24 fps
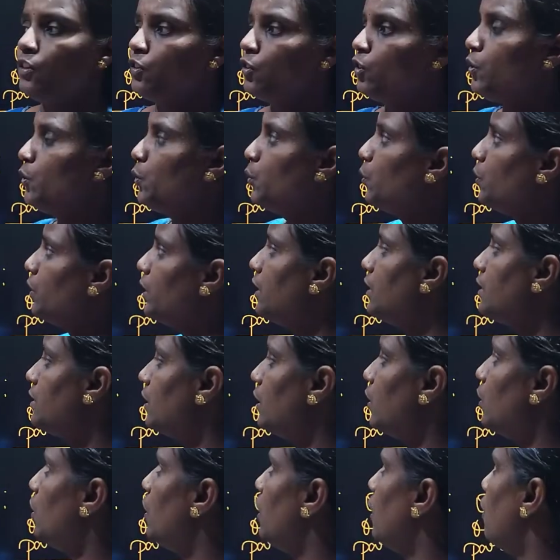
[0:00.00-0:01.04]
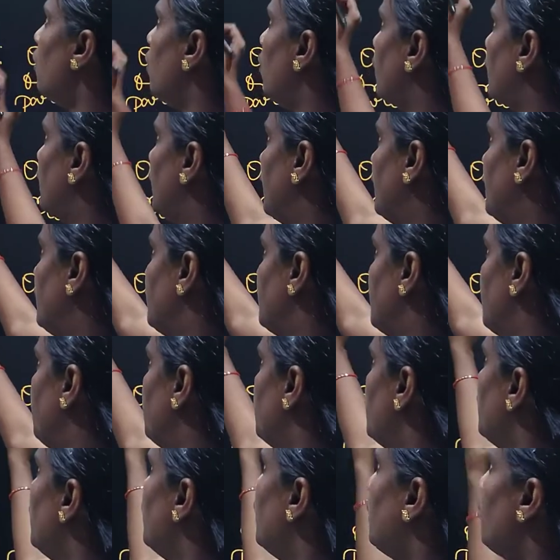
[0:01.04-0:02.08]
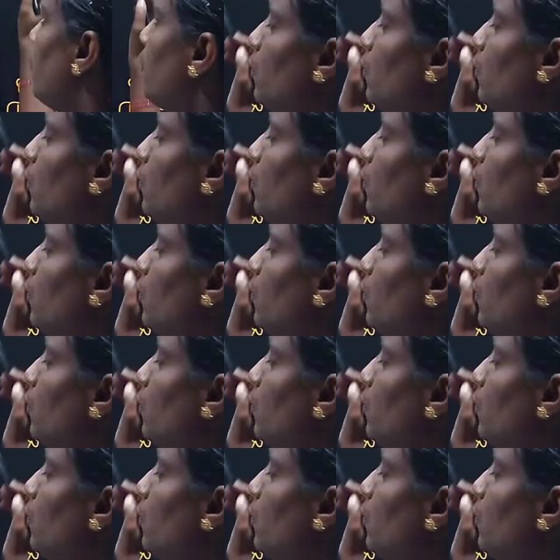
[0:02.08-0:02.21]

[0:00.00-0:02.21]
So unicellular organism. If